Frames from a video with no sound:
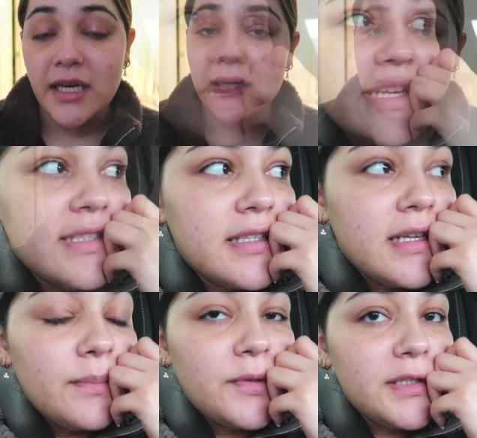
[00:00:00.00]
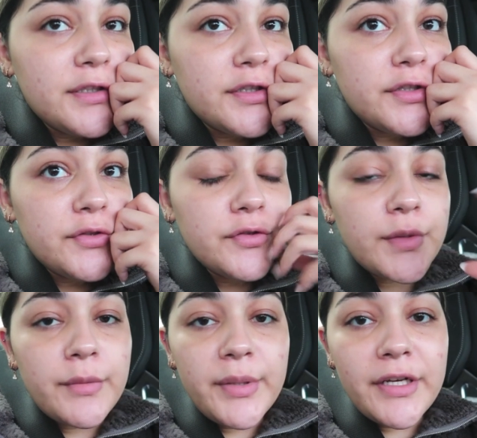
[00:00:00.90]
All right, please excuse my
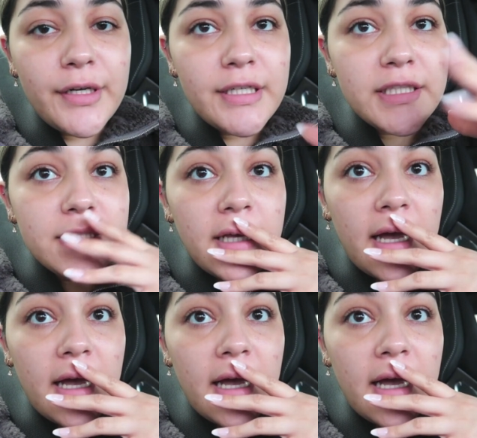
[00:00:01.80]
appearance.